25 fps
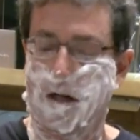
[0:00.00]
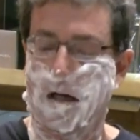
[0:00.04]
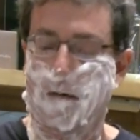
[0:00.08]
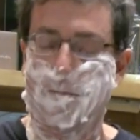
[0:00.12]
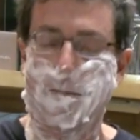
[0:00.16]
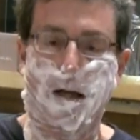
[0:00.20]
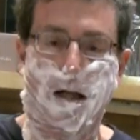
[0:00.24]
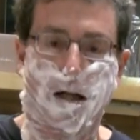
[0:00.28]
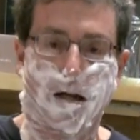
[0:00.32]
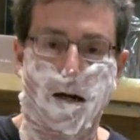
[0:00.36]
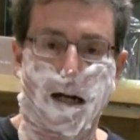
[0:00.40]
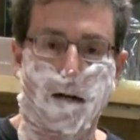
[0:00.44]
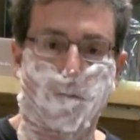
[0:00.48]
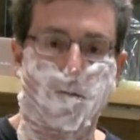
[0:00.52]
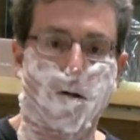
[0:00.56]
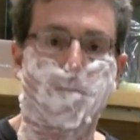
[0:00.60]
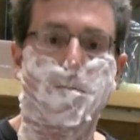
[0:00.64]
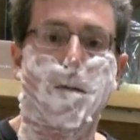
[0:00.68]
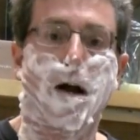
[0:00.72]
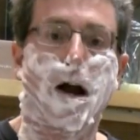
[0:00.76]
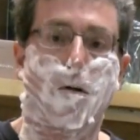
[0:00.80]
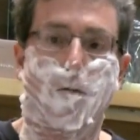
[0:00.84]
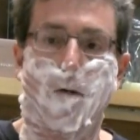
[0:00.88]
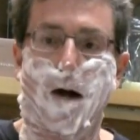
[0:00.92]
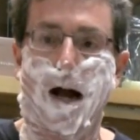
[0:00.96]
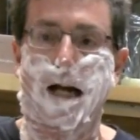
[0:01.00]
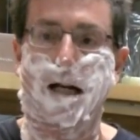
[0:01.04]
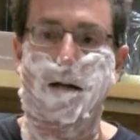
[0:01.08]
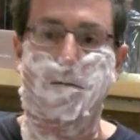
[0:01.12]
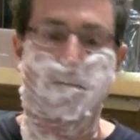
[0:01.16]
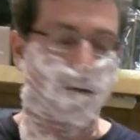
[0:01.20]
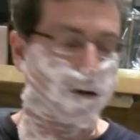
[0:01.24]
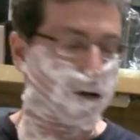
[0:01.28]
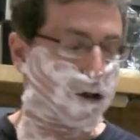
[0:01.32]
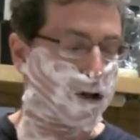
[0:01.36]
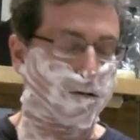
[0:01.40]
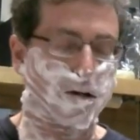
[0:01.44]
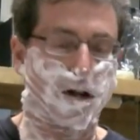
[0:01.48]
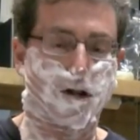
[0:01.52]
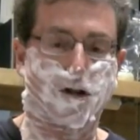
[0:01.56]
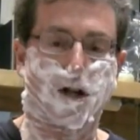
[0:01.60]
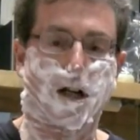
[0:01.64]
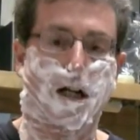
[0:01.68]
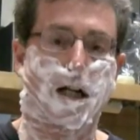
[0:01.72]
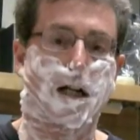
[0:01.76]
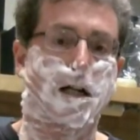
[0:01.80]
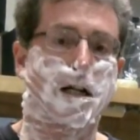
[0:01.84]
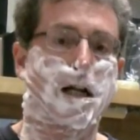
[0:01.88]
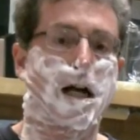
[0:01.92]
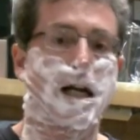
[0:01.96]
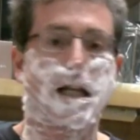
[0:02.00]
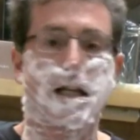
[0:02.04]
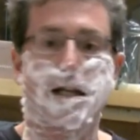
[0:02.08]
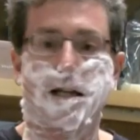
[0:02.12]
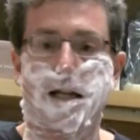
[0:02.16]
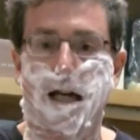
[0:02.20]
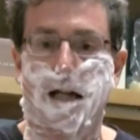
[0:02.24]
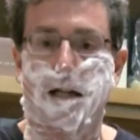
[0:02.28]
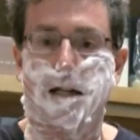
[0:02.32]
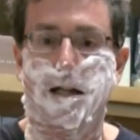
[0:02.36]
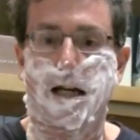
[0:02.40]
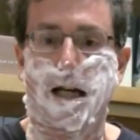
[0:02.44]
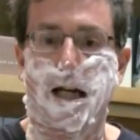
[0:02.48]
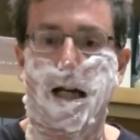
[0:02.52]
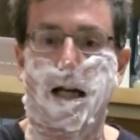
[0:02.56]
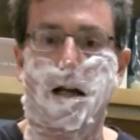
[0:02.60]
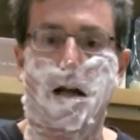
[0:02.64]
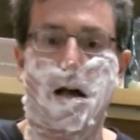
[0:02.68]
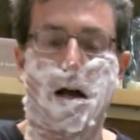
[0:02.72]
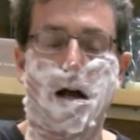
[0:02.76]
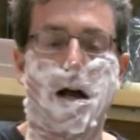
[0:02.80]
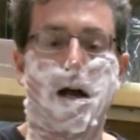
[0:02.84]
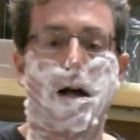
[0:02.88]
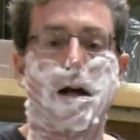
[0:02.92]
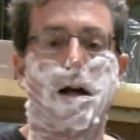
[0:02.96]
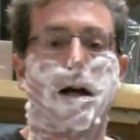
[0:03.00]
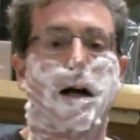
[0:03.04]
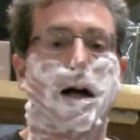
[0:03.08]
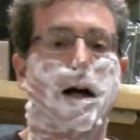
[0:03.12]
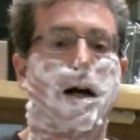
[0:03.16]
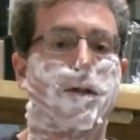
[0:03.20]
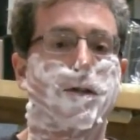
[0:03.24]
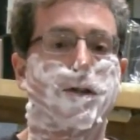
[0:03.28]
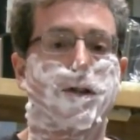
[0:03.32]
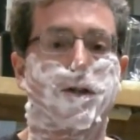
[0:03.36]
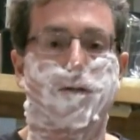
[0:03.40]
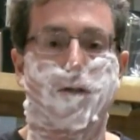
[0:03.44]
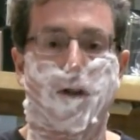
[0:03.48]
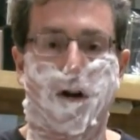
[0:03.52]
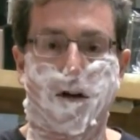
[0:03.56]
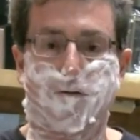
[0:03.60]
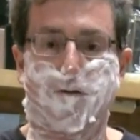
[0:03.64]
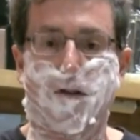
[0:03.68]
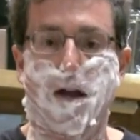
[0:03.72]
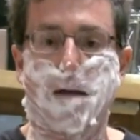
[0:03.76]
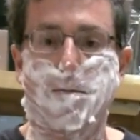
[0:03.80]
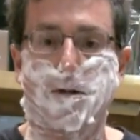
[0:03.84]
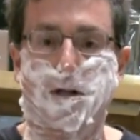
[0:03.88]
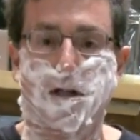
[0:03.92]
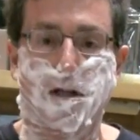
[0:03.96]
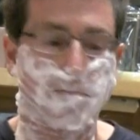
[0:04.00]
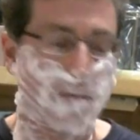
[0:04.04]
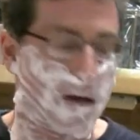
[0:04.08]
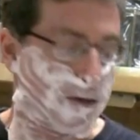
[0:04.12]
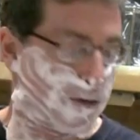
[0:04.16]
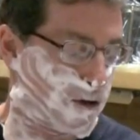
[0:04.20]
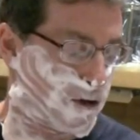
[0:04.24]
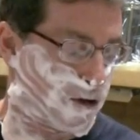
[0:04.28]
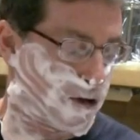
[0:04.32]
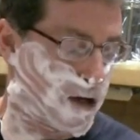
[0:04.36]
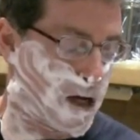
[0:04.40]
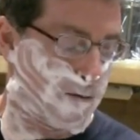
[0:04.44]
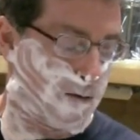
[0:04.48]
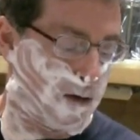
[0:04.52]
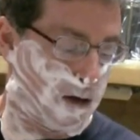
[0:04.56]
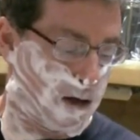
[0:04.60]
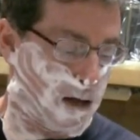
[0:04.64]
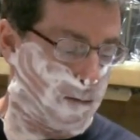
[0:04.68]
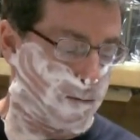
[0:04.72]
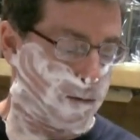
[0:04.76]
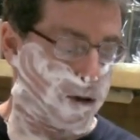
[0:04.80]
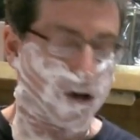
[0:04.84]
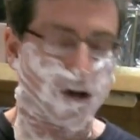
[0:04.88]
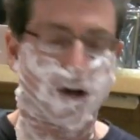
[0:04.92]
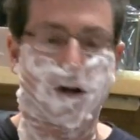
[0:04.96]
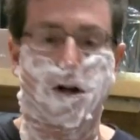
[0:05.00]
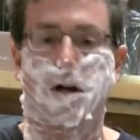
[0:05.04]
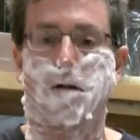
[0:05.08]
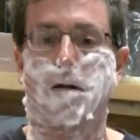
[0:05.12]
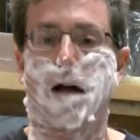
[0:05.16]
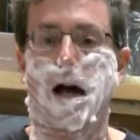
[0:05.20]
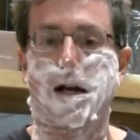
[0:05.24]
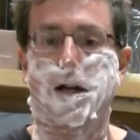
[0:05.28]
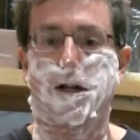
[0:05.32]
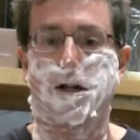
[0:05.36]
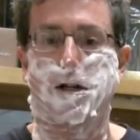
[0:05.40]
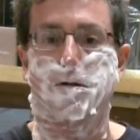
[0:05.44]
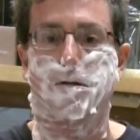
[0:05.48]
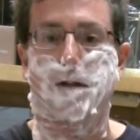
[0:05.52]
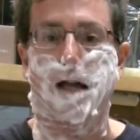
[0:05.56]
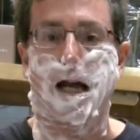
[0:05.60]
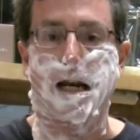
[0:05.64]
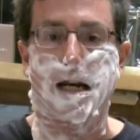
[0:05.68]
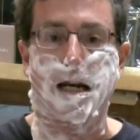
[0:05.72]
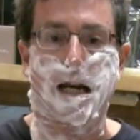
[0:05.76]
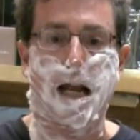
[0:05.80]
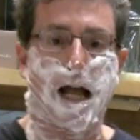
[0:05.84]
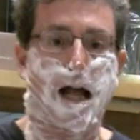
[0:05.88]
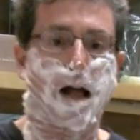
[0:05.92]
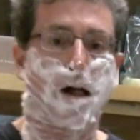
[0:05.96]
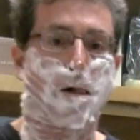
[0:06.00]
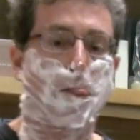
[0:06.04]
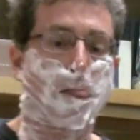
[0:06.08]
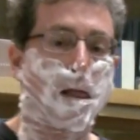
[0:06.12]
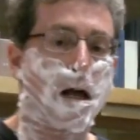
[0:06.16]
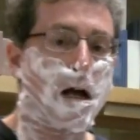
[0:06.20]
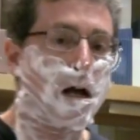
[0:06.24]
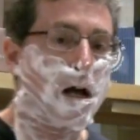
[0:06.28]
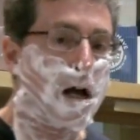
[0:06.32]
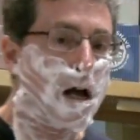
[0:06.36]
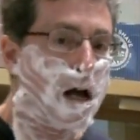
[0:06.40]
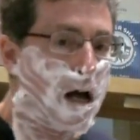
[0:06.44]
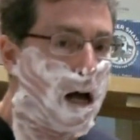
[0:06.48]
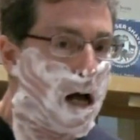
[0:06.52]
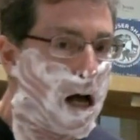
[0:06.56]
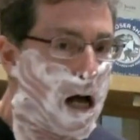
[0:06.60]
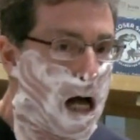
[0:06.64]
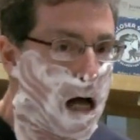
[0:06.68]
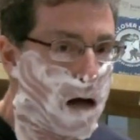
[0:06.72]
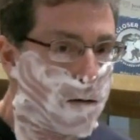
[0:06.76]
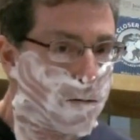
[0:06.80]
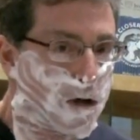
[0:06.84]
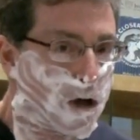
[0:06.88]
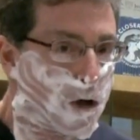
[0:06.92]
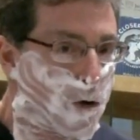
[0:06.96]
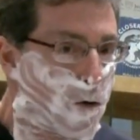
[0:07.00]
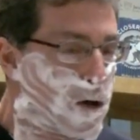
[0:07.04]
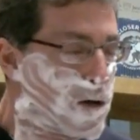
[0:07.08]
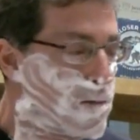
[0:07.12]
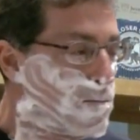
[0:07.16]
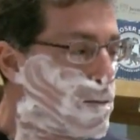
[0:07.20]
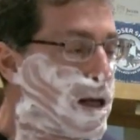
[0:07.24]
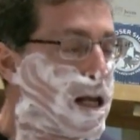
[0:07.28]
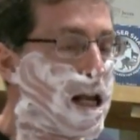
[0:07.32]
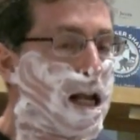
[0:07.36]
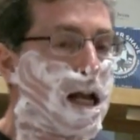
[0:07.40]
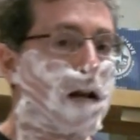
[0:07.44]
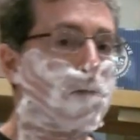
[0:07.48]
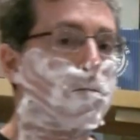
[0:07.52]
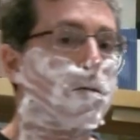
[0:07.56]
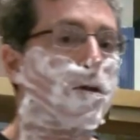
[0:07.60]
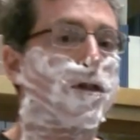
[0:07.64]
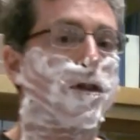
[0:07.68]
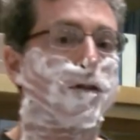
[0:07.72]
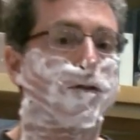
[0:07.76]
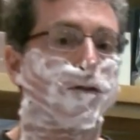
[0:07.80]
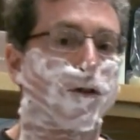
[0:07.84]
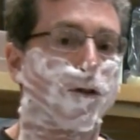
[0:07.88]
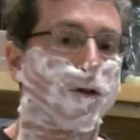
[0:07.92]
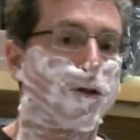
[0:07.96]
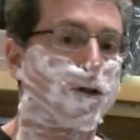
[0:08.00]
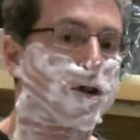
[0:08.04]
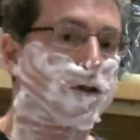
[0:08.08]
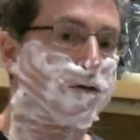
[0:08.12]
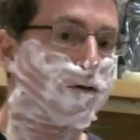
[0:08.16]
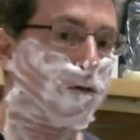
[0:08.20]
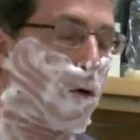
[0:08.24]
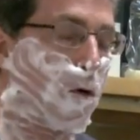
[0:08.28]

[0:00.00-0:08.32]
I'm going to be cutting with my right. The stretching and cutting technique that's very famous in method shaving. I'm going to show you how to do that now. I'm going to go ahead and begin with the first